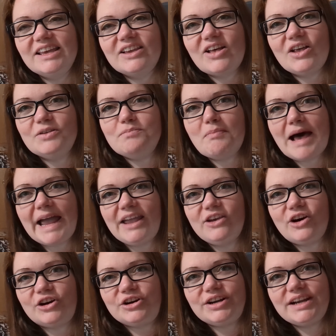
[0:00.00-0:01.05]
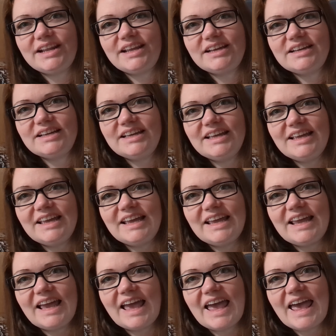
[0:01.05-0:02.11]
called My Gardening,
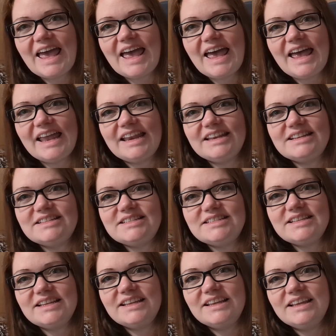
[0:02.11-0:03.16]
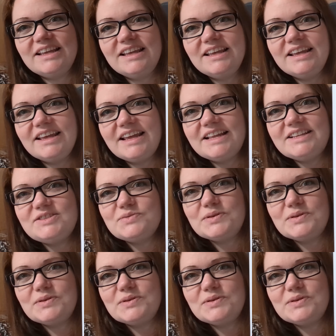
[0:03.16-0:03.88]
and it's